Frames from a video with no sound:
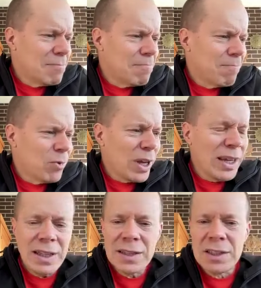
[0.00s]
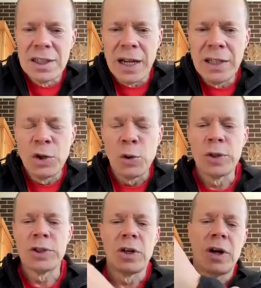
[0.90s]
look, it's
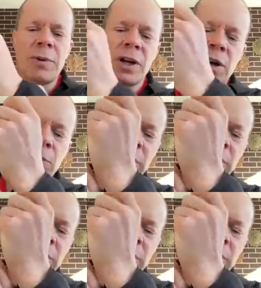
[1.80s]
changing all the time.